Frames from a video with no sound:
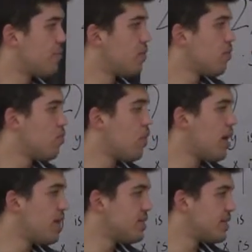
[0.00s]

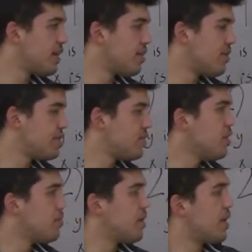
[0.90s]
y is an element,
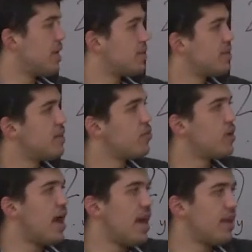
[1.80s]
but at the end we're
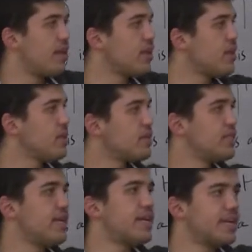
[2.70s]
adding the
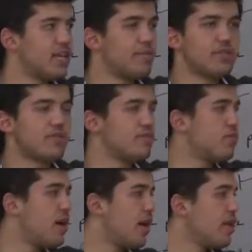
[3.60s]
second element of
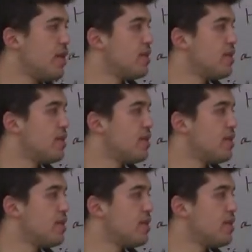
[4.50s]
y,